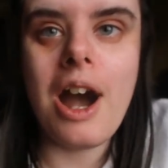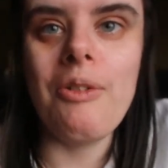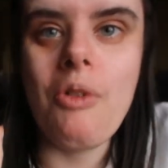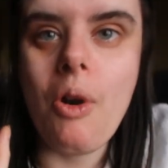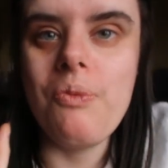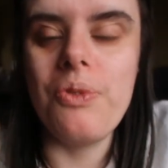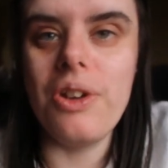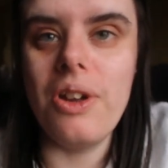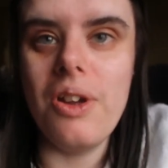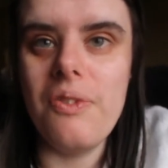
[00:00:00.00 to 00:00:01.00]
along
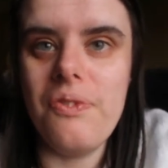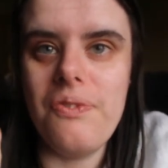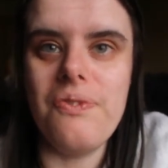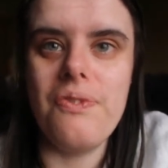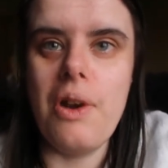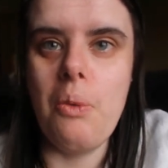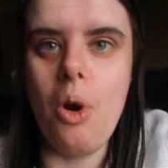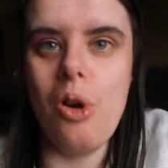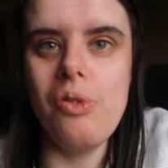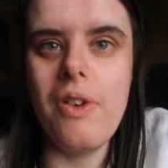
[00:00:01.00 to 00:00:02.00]
the
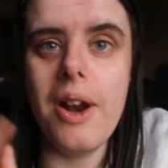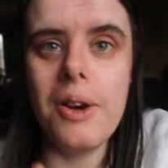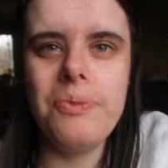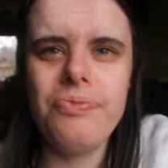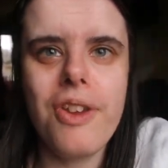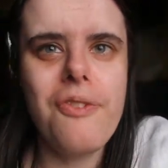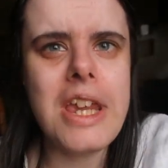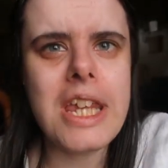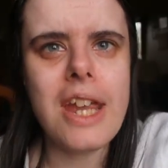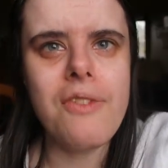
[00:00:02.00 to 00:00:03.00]
wall there,
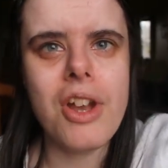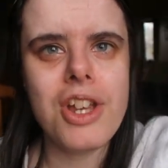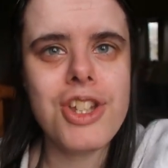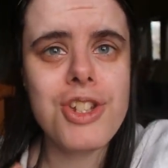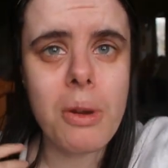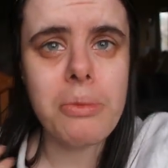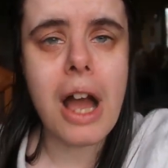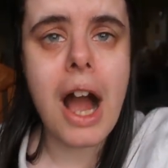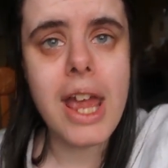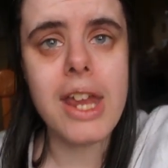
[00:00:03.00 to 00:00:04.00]
thinking that if she jumped
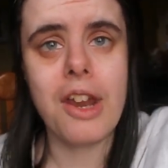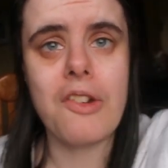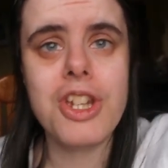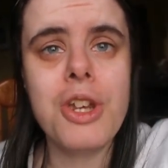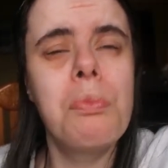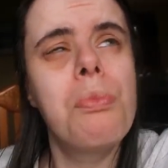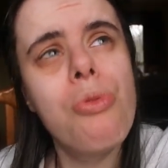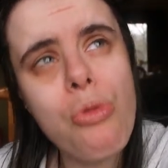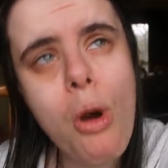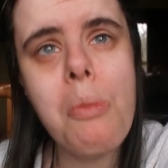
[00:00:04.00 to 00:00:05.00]
high enough, she could
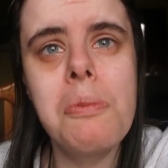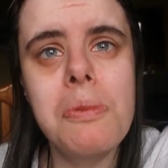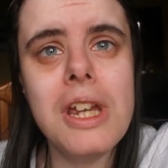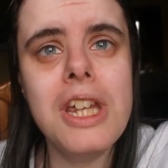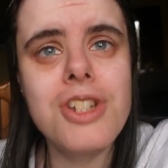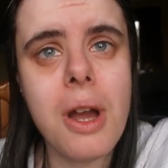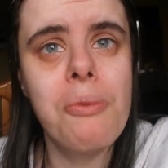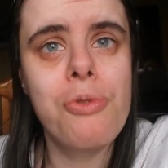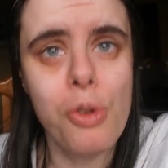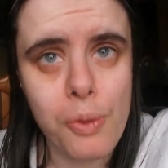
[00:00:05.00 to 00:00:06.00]
probably
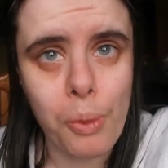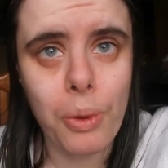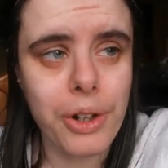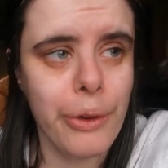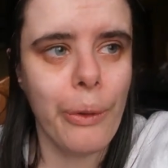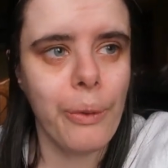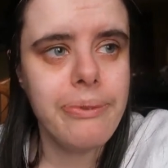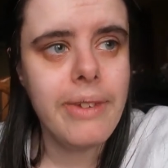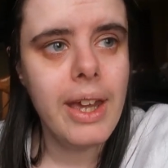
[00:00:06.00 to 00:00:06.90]
jump through the window.